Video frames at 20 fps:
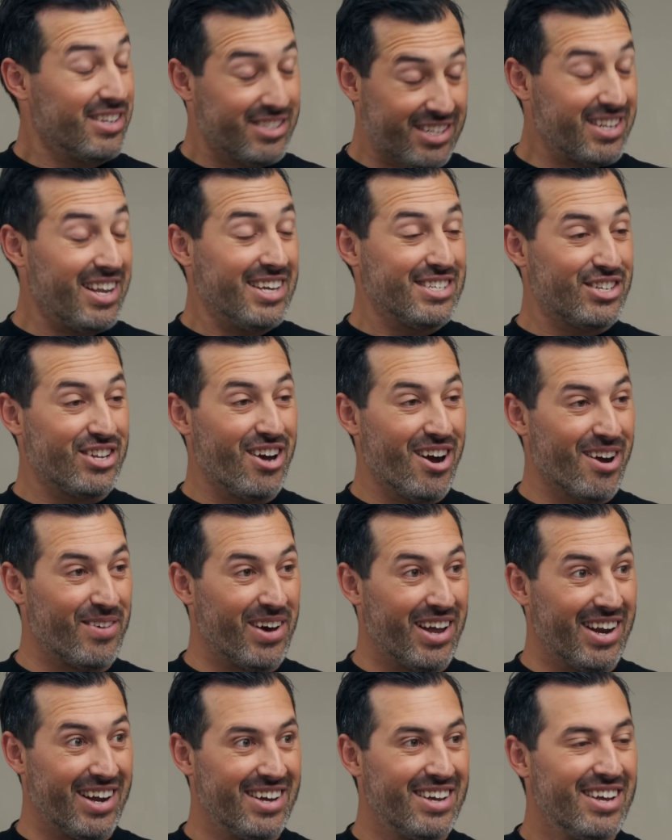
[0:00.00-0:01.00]
Let's talk
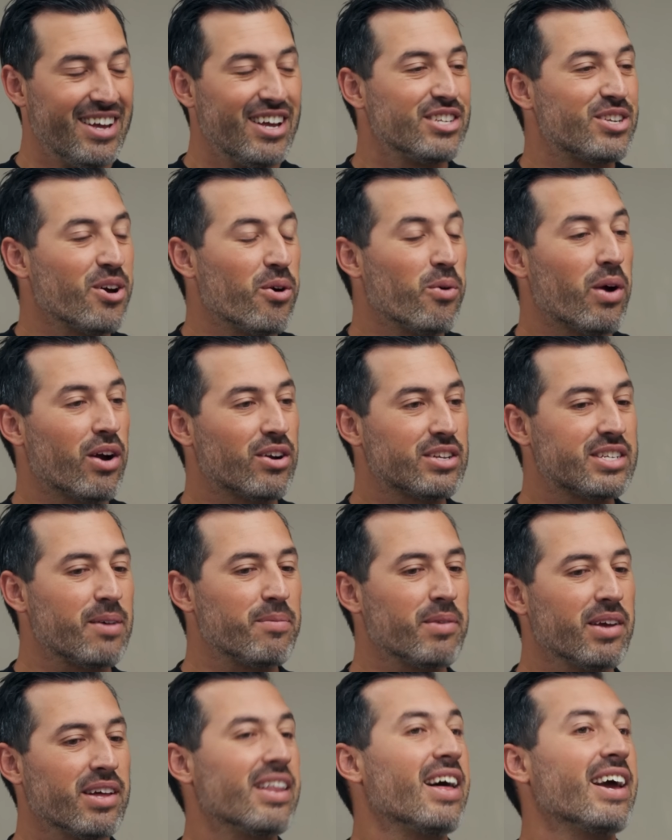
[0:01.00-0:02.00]
about it. So where it's
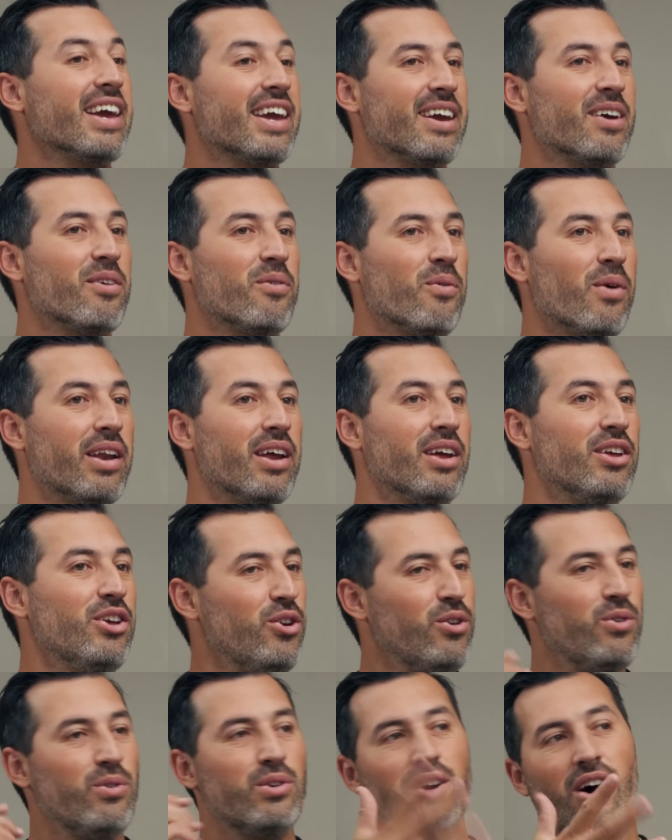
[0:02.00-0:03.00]
something like what
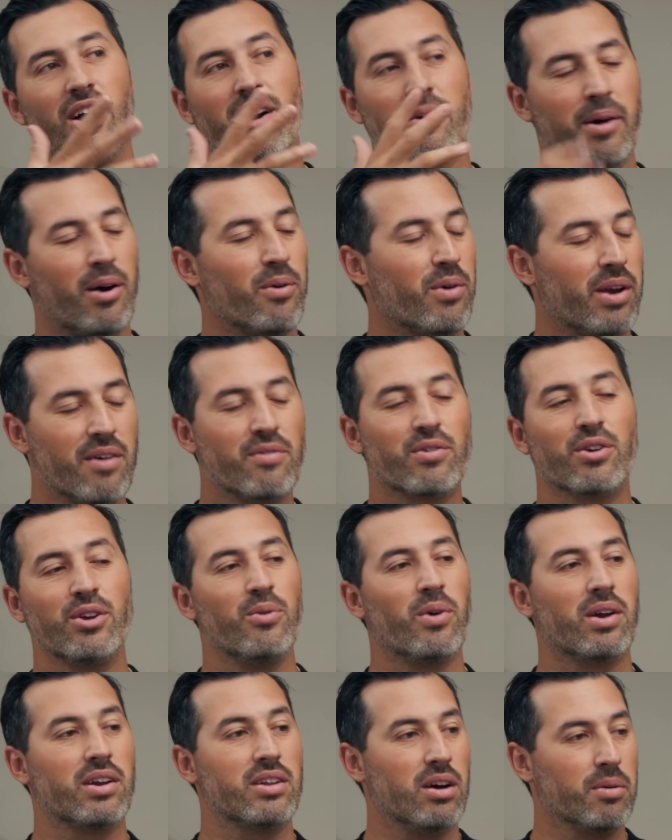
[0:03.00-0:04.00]
you talk about, whatever
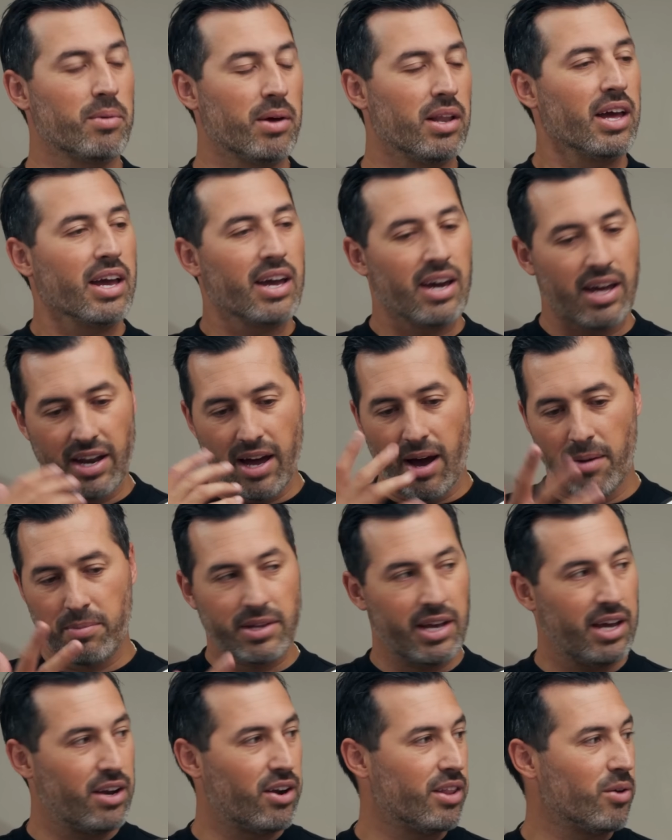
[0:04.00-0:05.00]
you want to talk about, like an
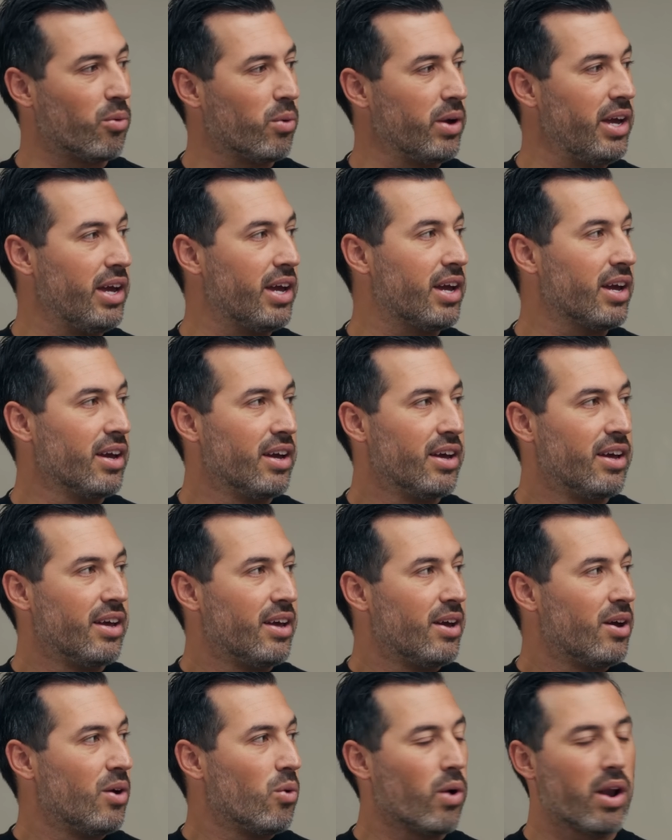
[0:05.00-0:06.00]
update on the week,
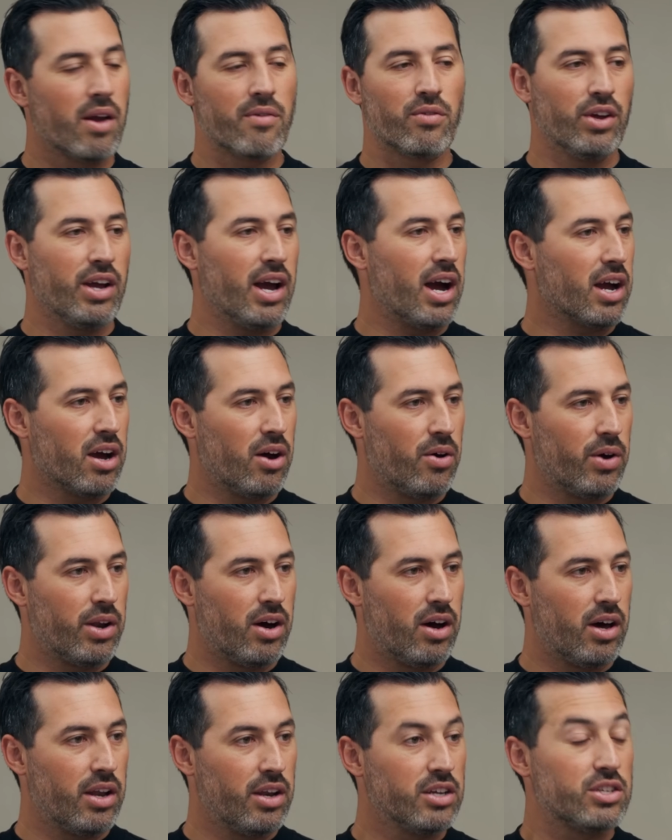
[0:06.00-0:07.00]
whatever you got going
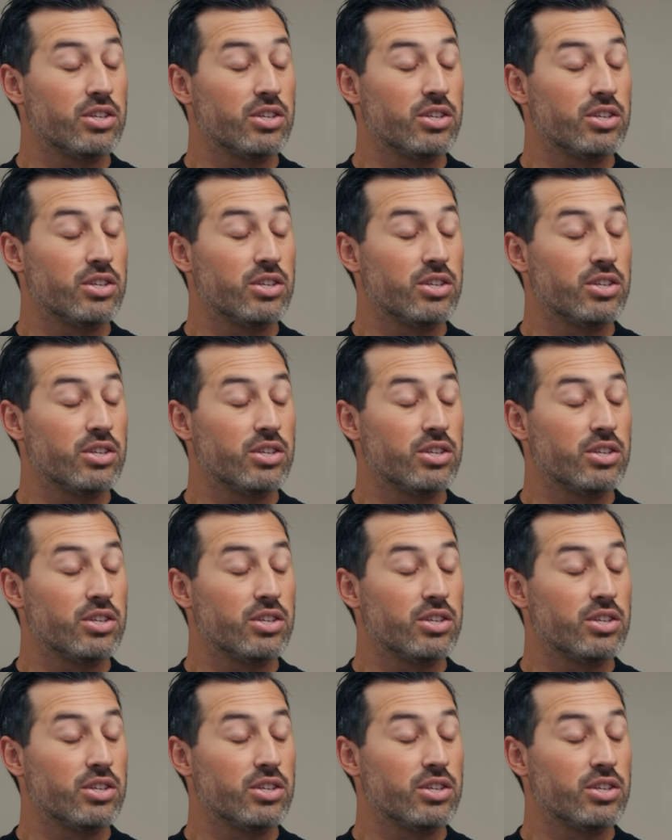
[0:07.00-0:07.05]
on.